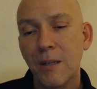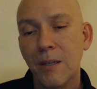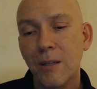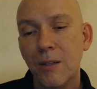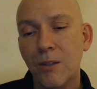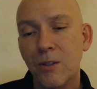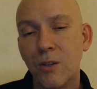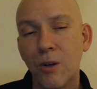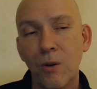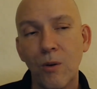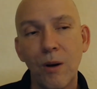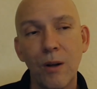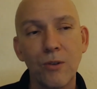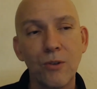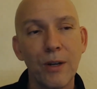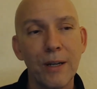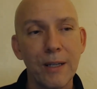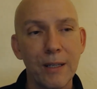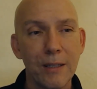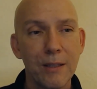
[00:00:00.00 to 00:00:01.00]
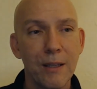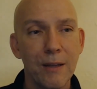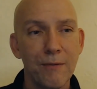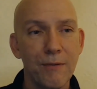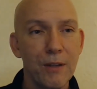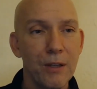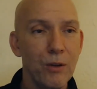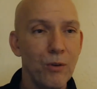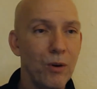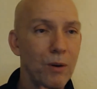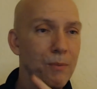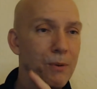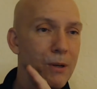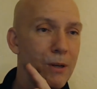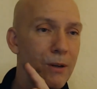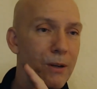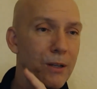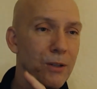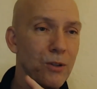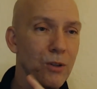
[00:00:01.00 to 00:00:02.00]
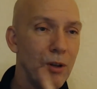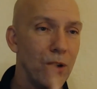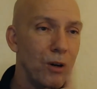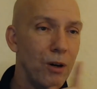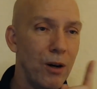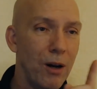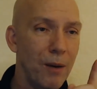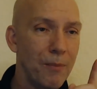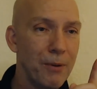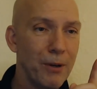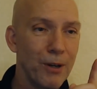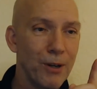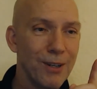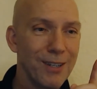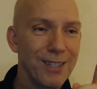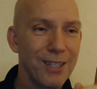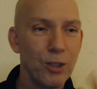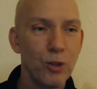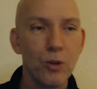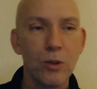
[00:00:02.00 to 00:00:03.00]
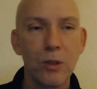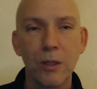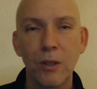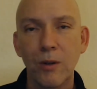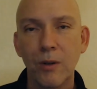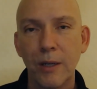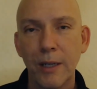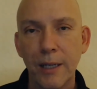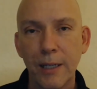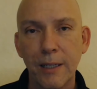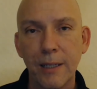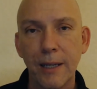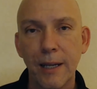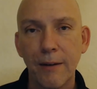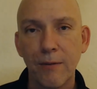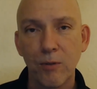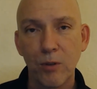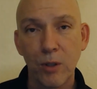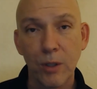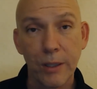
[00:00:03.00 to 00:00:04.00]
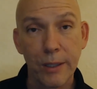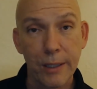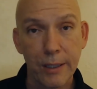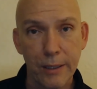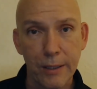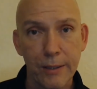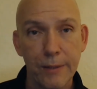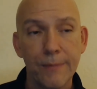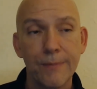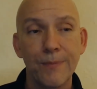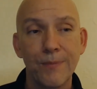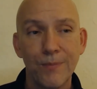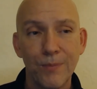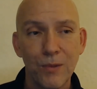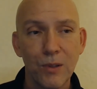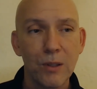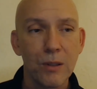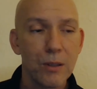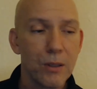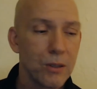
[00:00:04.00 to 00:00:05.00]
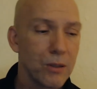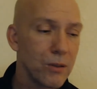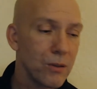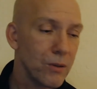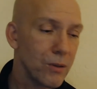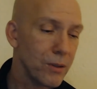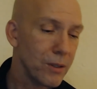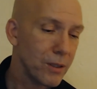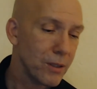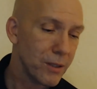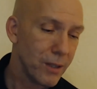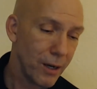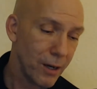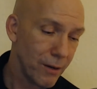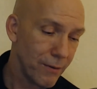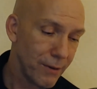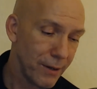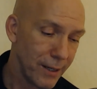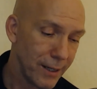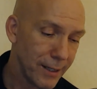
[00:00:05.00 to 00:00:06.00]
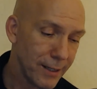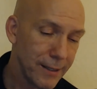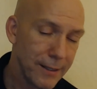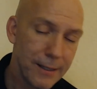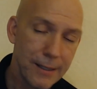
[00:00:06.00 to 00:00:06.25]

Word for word: So I'll try to get that video up here and uh, up here, and you can go ahead and have a look at it. You can listen to it. It's terrifying.